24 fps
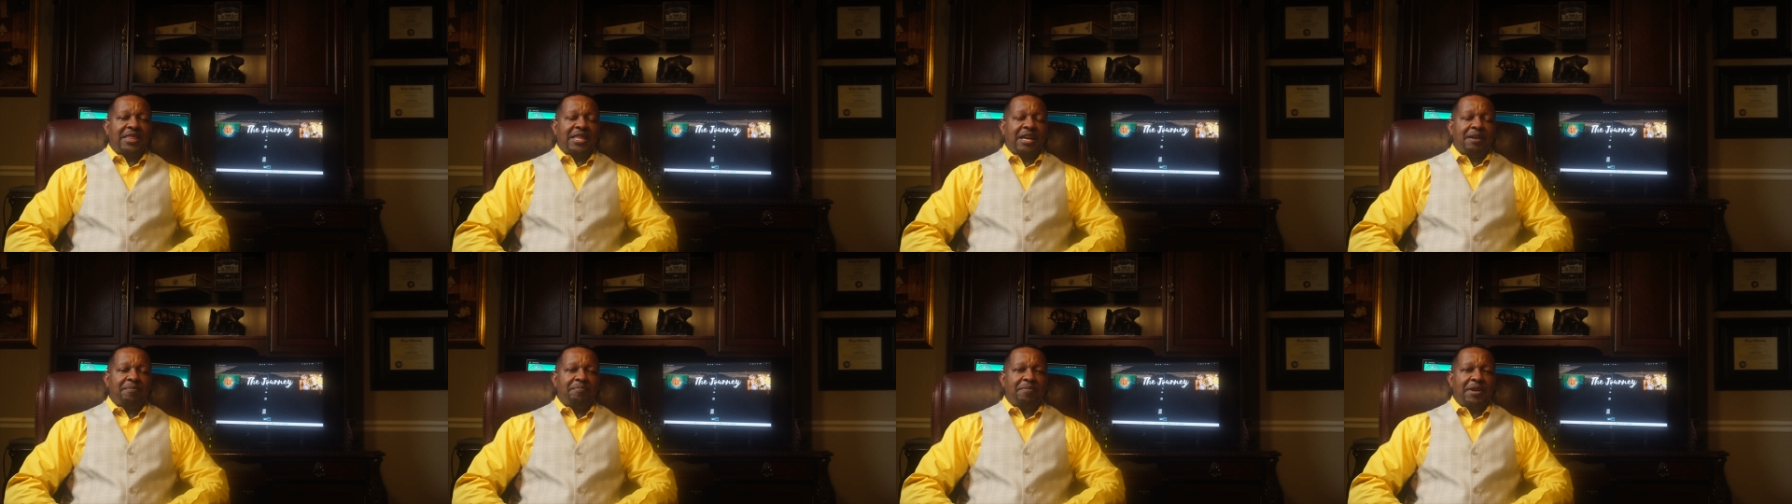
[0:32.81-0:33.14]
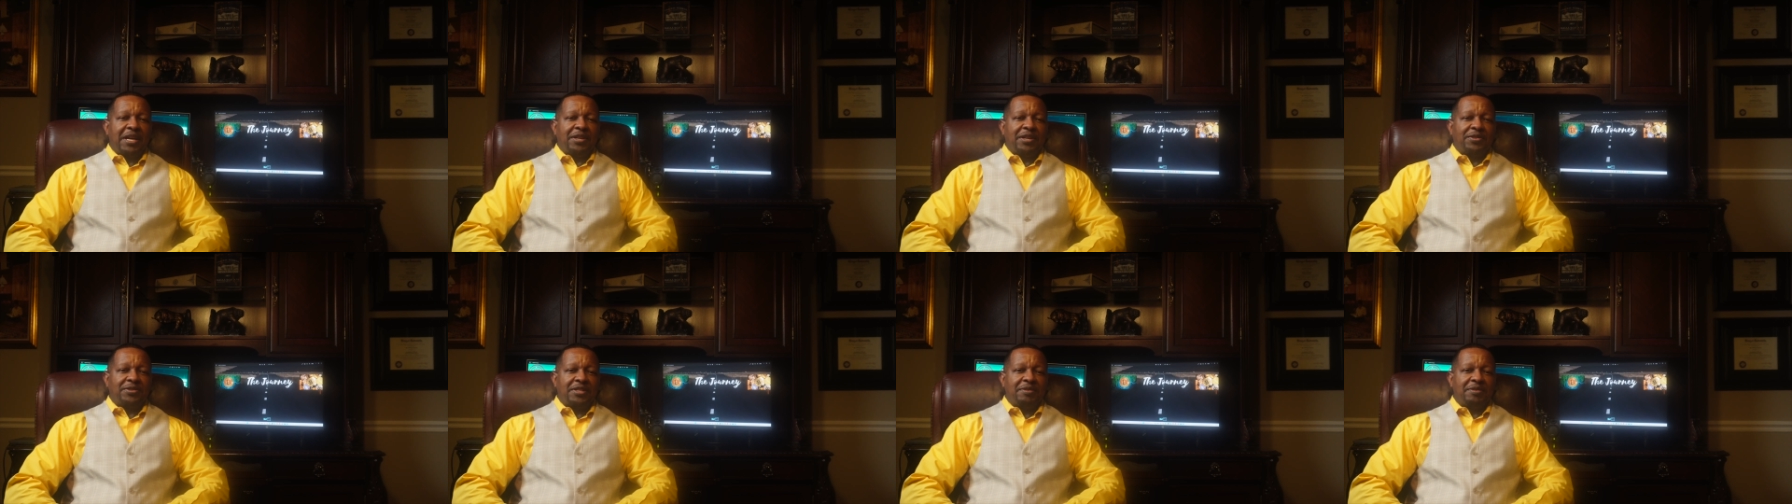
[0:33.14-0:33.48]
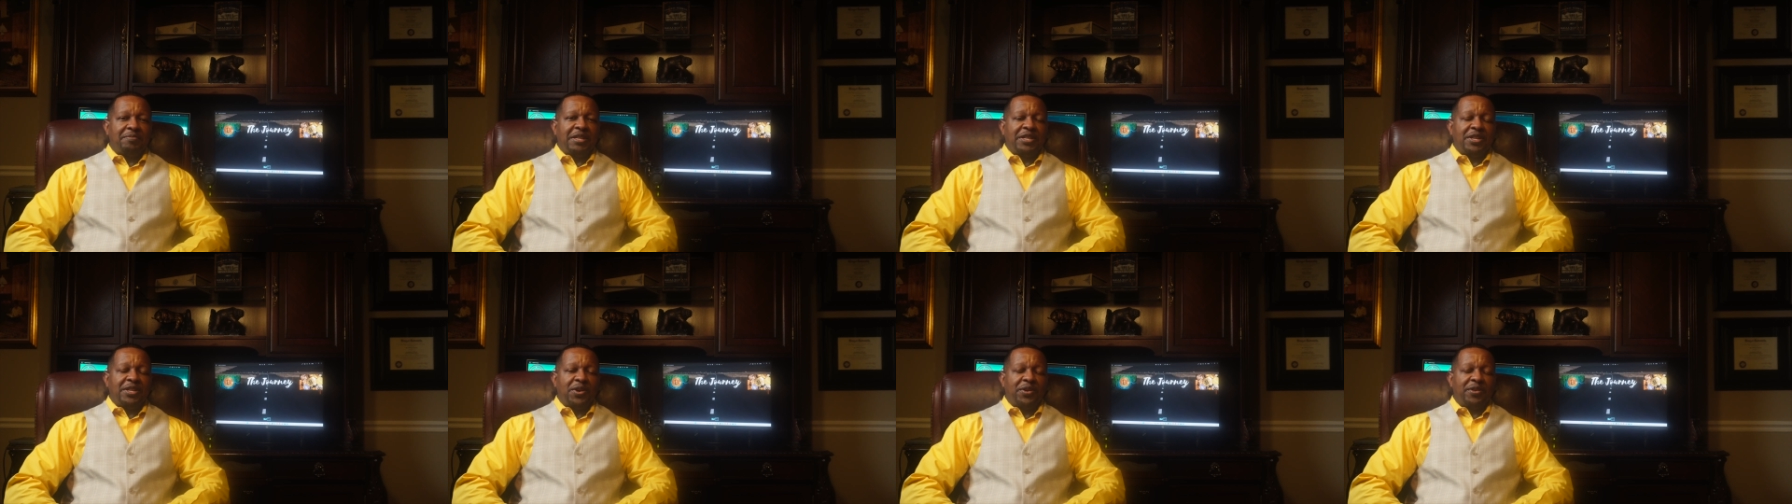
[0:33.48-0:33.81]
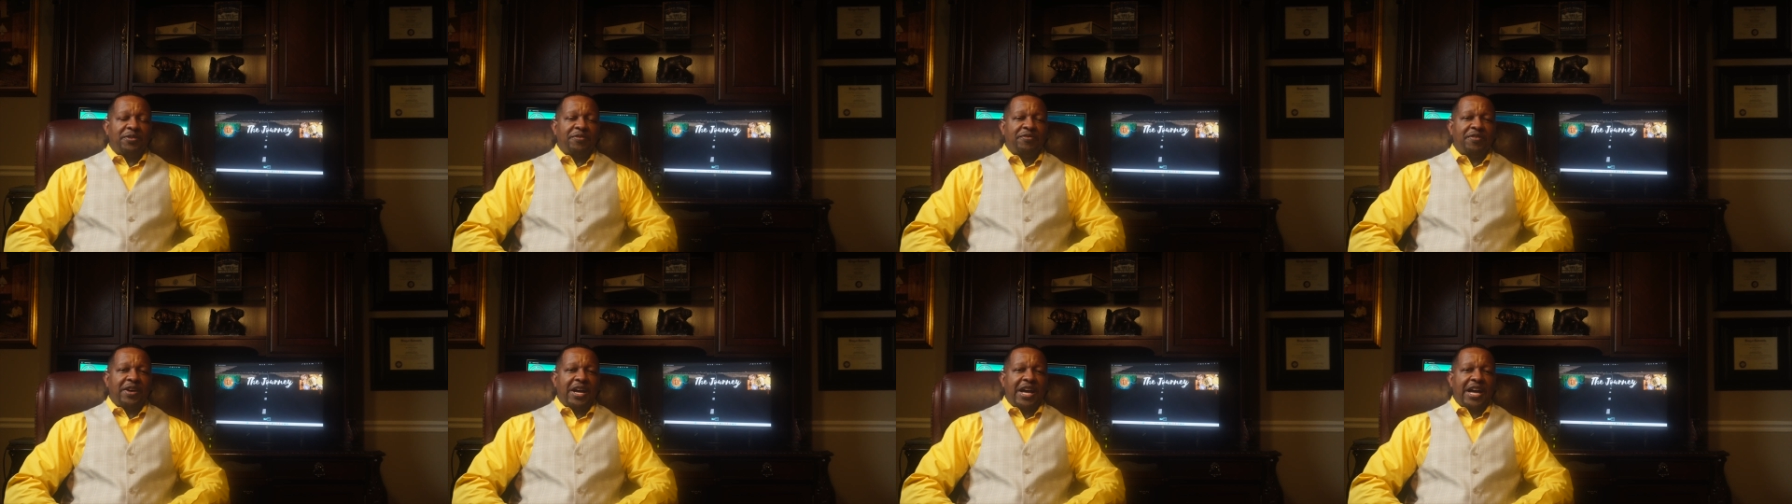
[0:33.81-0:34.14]
that bell to be
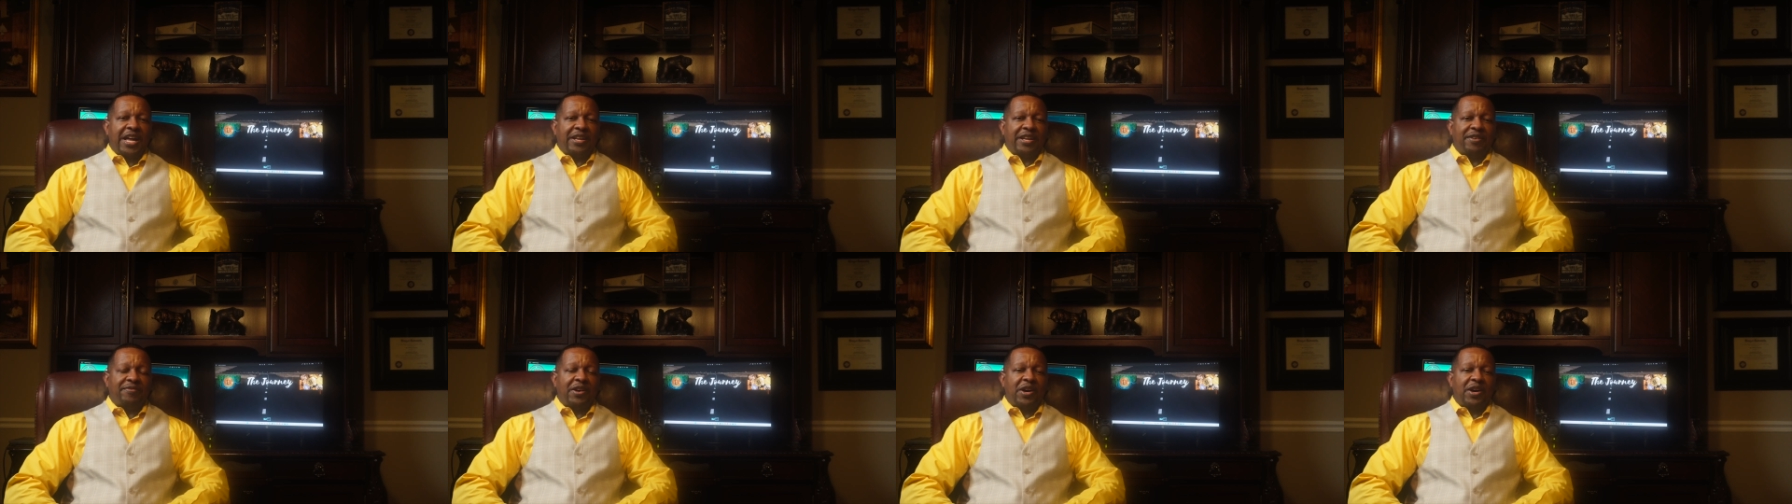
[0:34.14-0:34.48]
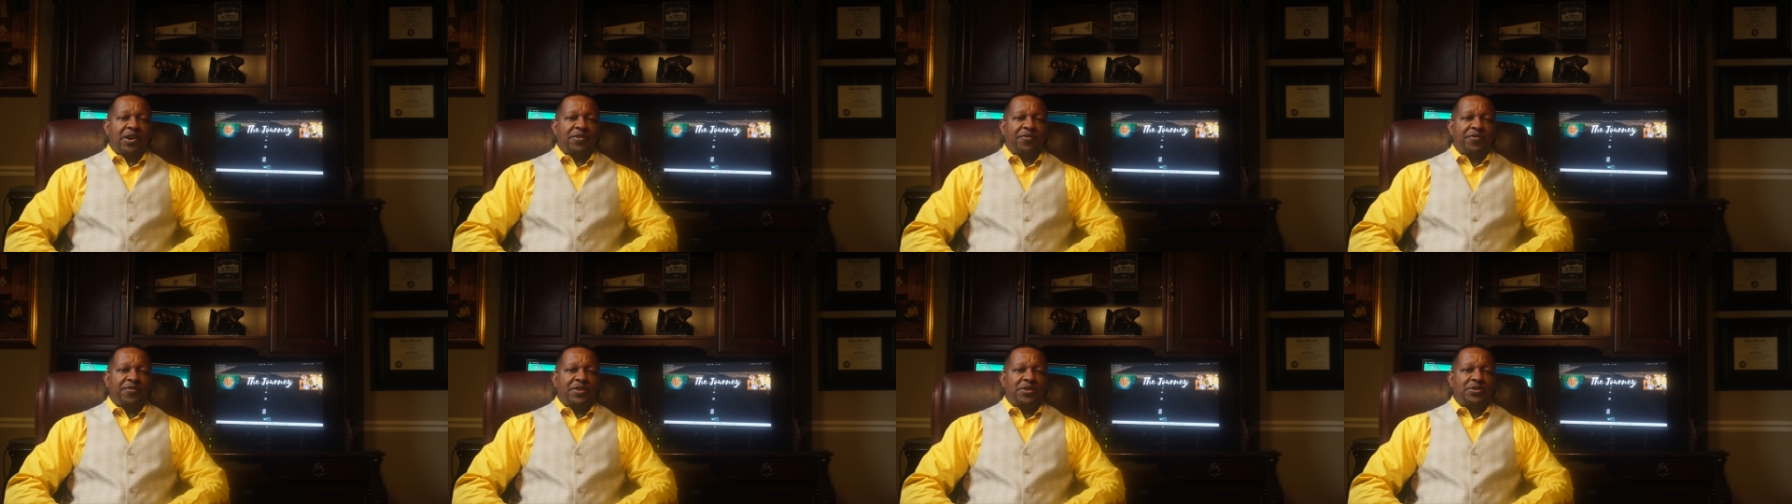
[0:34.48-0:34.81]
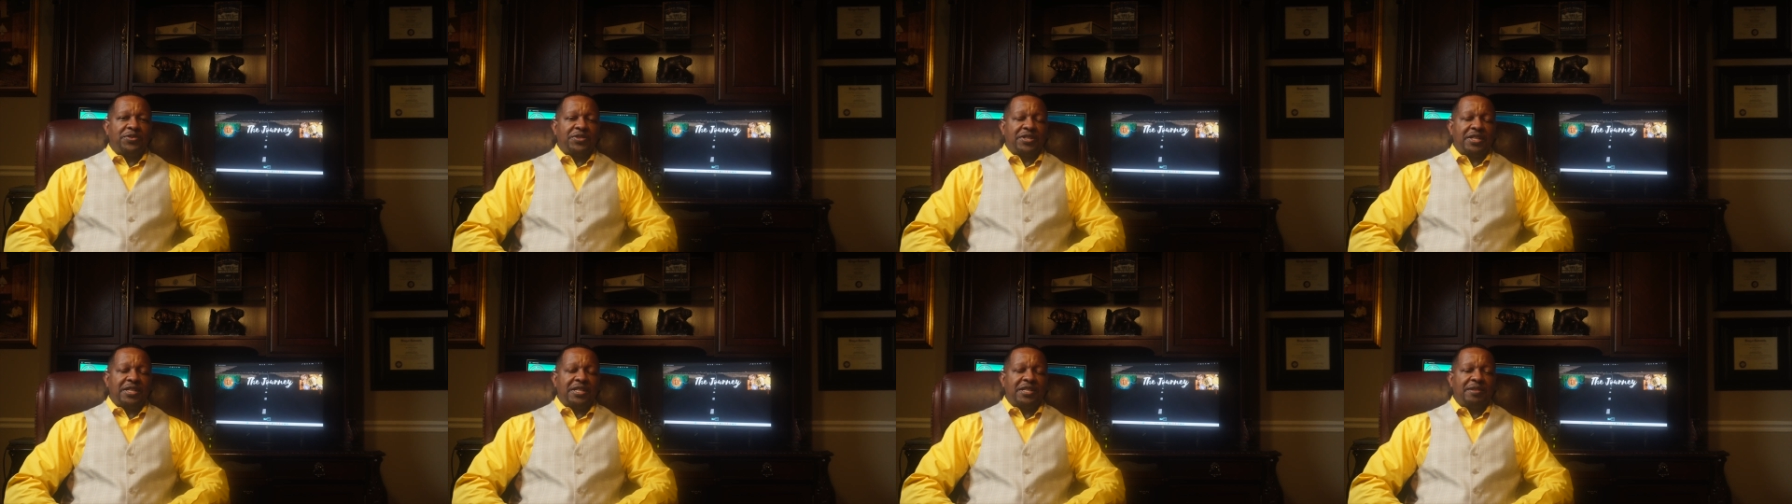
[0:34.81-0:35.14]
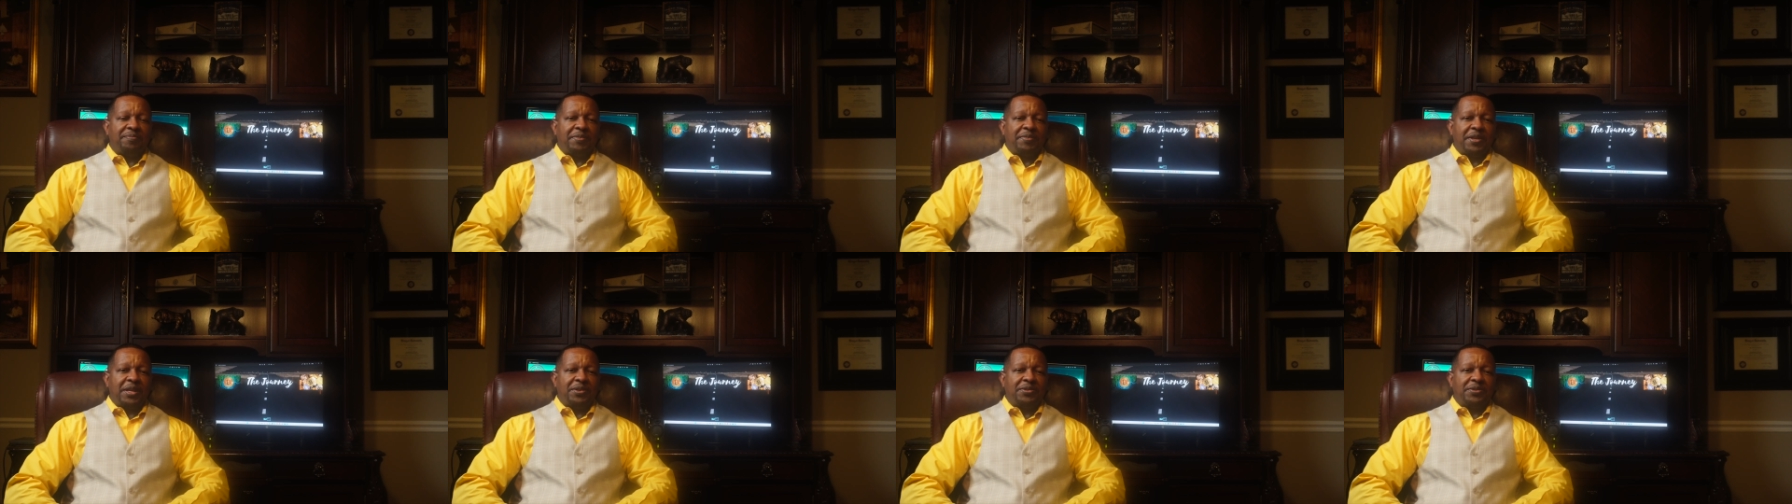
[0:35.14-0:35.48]
notified of all future
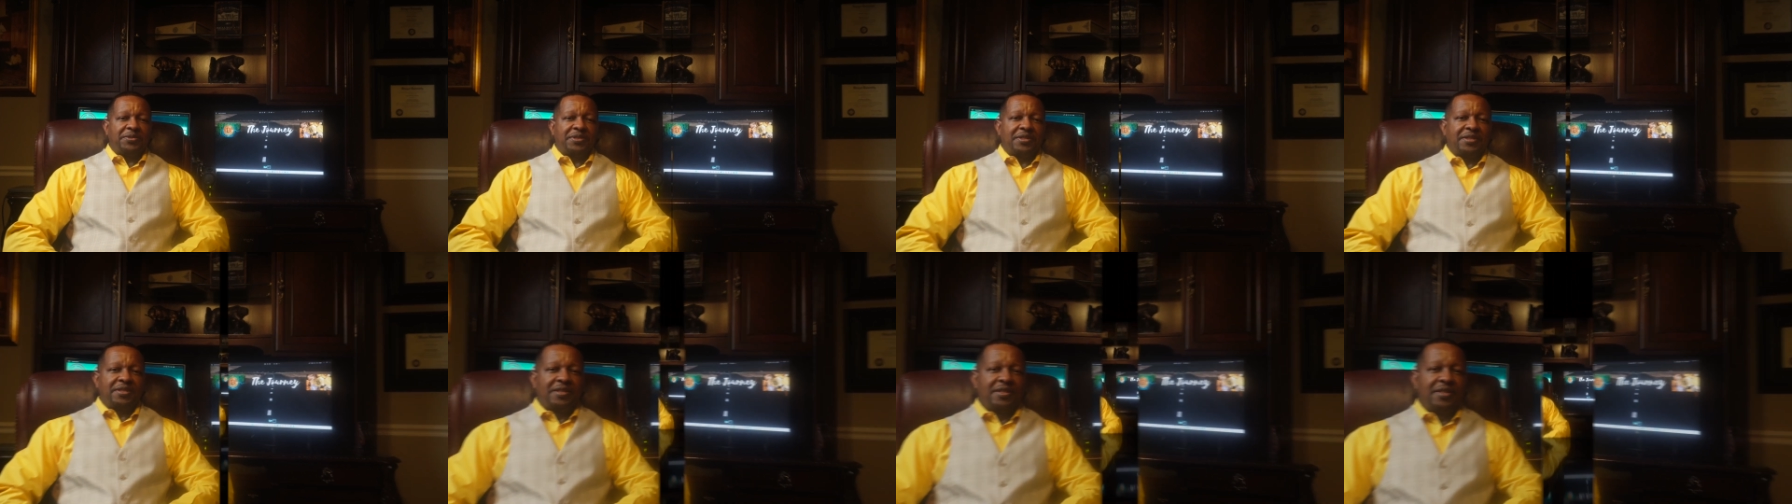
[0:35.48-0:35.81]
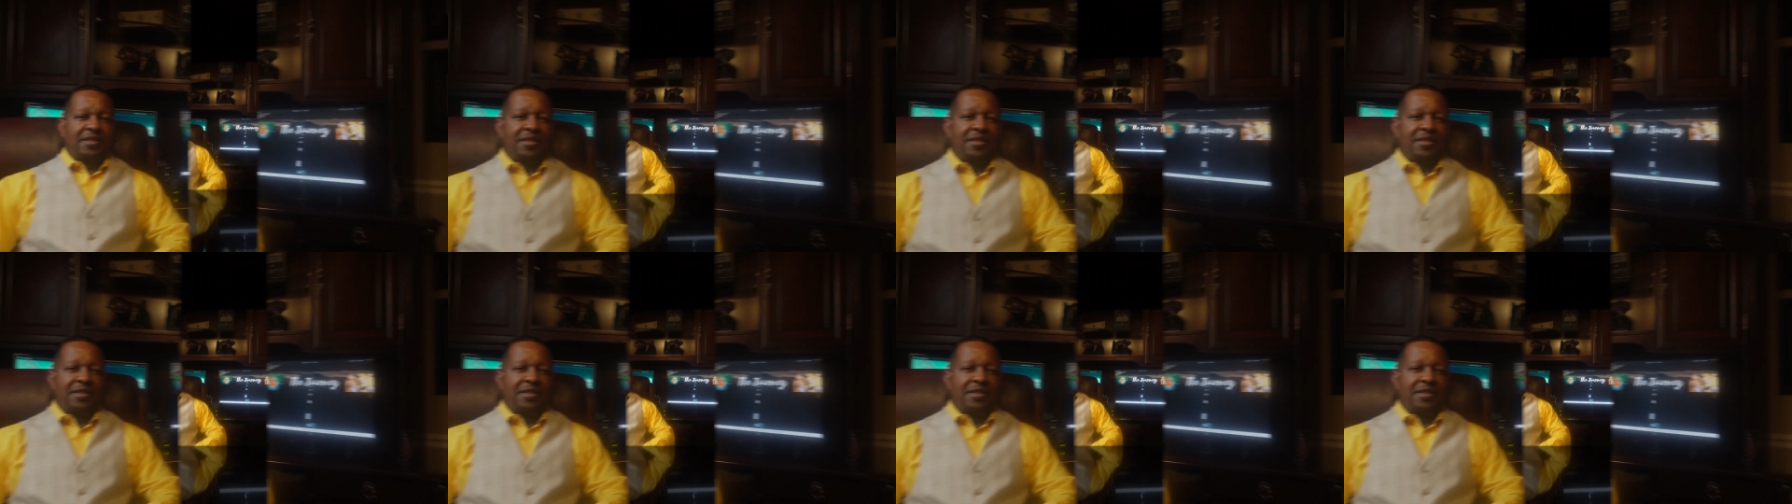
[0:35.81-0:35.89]
uploads.